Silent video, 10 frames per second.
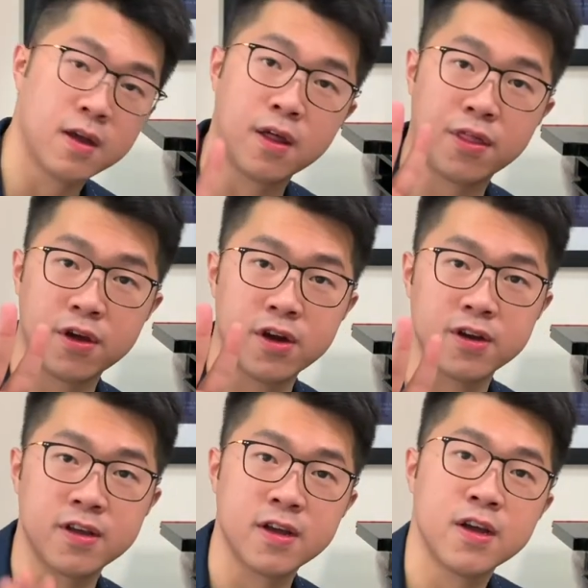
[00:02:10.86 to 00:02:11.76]
Third,
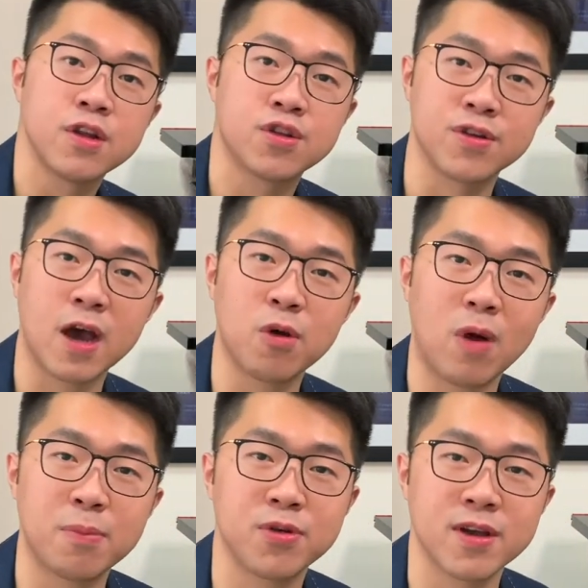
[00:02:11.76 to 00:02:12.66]
do not
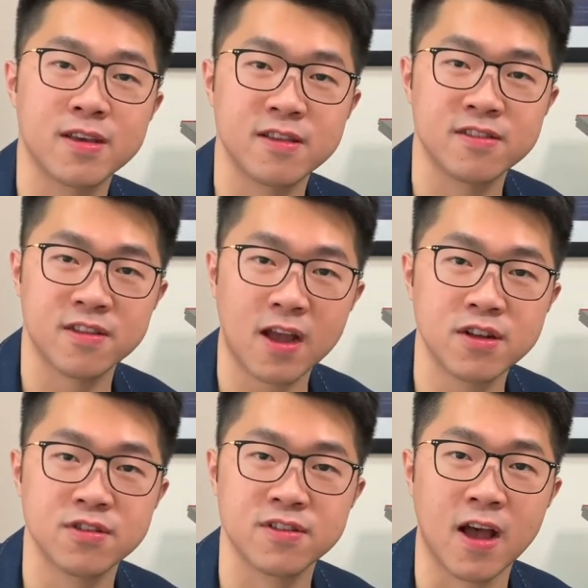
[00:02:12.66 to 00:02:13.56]
wipe your keys side to
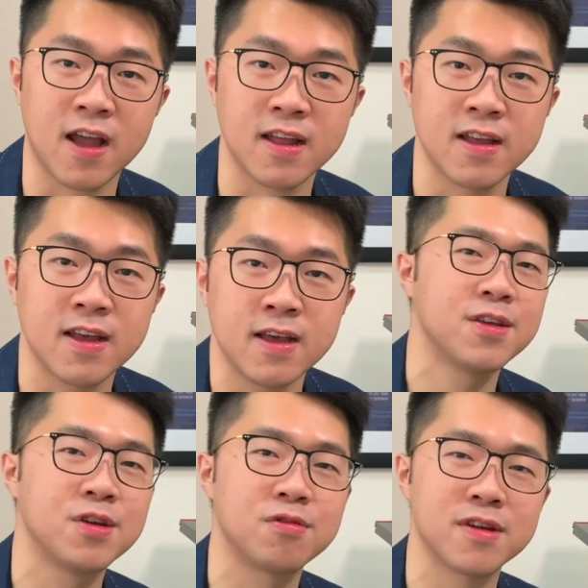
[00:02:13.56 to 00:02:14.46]
side.
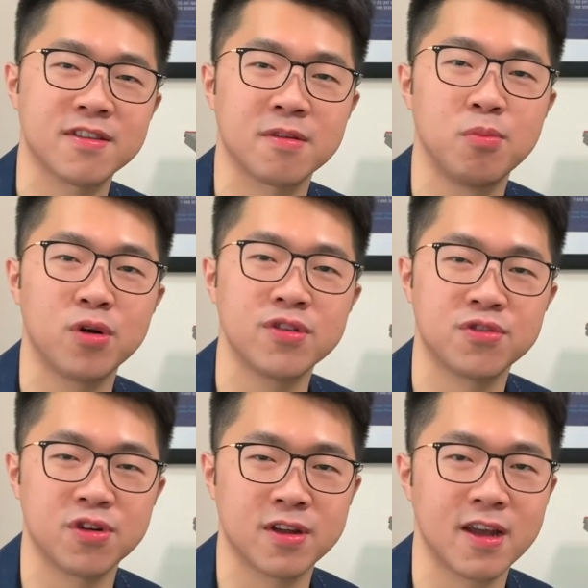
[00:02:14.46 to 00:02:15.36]
You risk
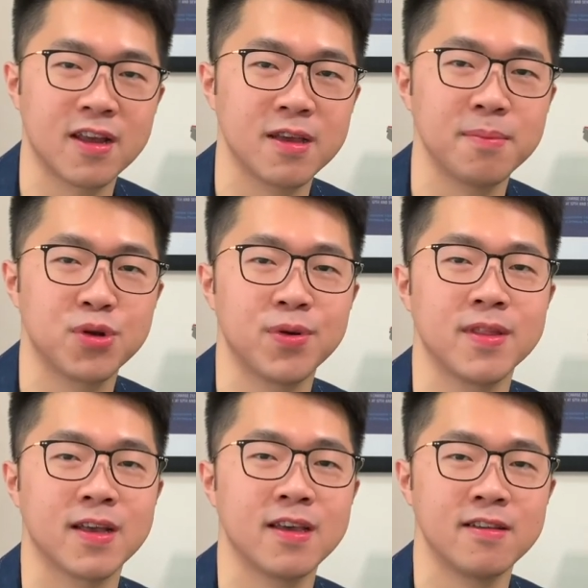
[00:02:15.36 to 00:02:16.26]
moisture getting in between the
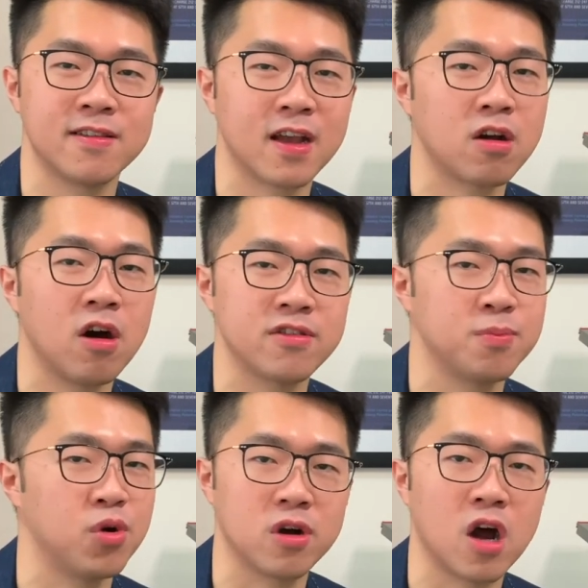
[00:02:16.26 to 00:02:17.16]
keys and cause
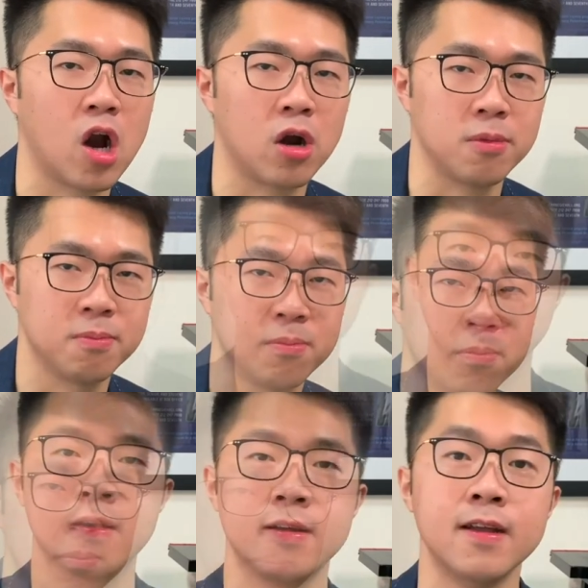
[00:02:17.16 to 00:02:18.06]
more harm.
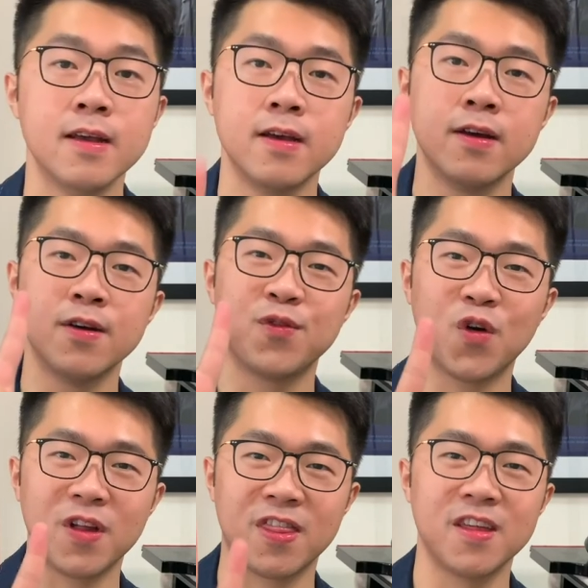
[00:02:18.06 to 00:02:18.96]

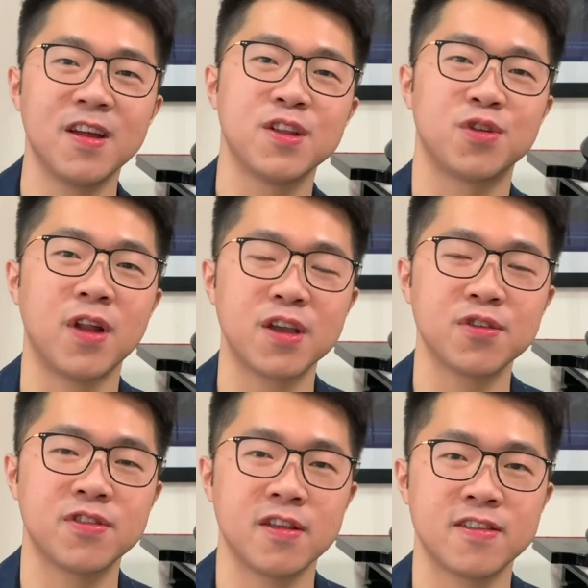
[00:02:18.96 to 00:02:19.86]
Fourth, do not use
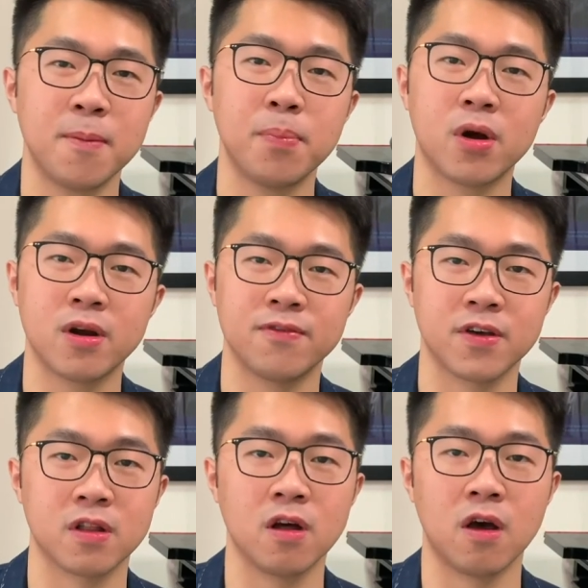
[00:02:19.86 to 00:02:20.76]
the same part of the
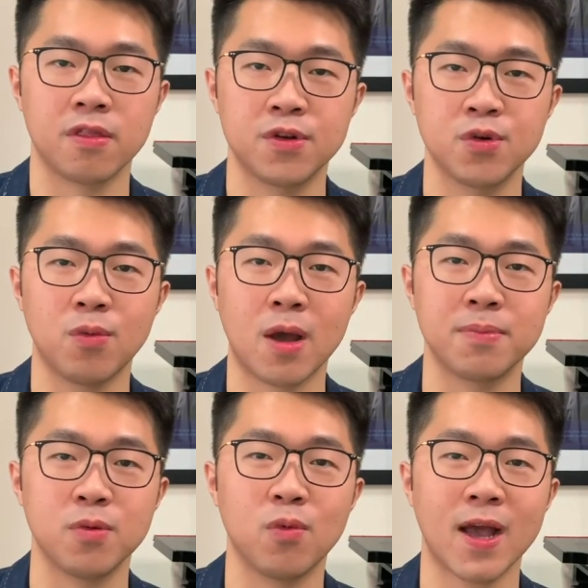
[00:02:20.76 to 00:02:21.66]
cloth to wipe the
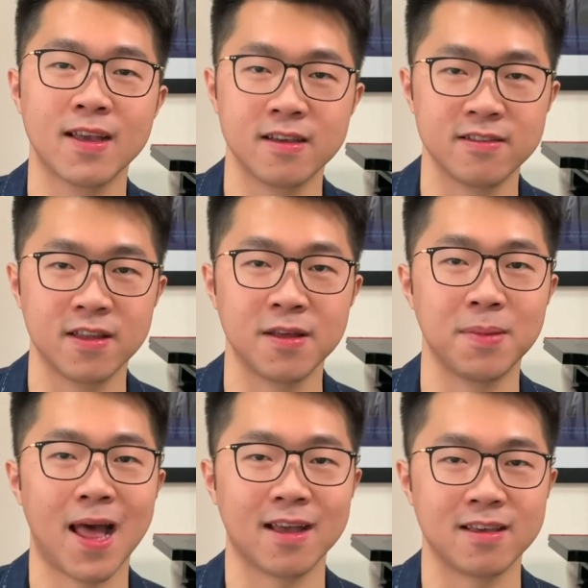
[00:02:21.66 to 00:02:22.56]
white keys and the
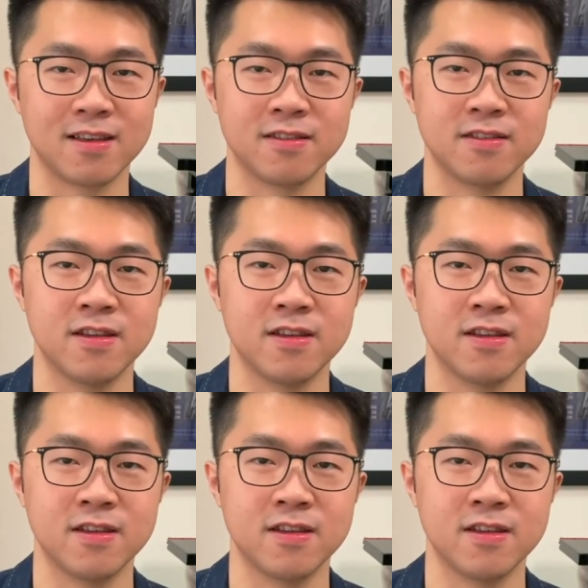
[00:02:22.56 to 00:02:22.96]
black keys.